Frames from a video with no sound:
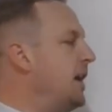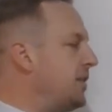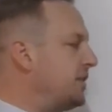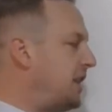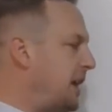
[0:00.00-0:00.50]

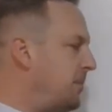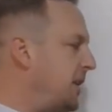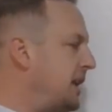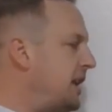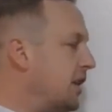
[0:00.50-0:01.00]
The same
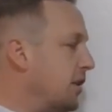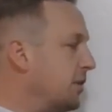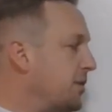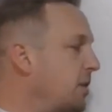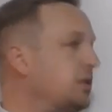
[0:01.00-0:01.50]
thing here. You'll
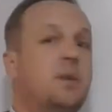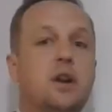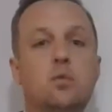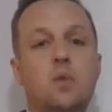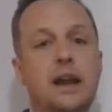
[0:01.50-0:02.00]
notice we
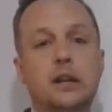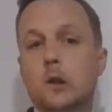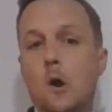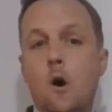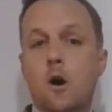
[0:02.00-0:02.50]
don't write
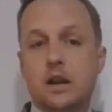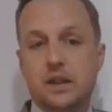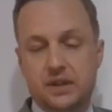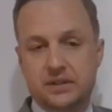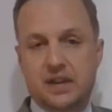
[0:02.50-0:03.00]
log
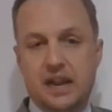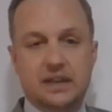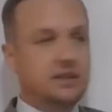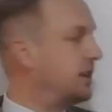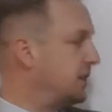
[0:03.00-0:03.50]
in this
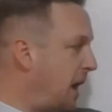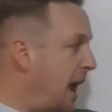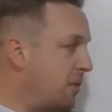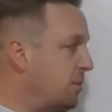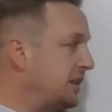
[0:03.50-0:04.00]
case, because
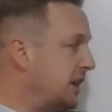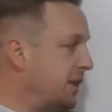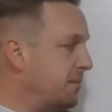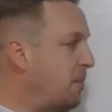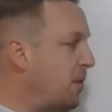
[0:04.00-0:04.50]
how would we tell
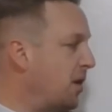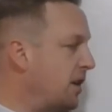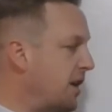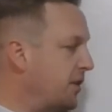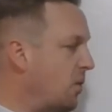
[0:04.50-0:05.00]
them
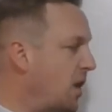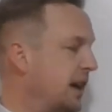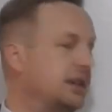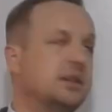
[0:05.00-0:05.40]
apart otherwise?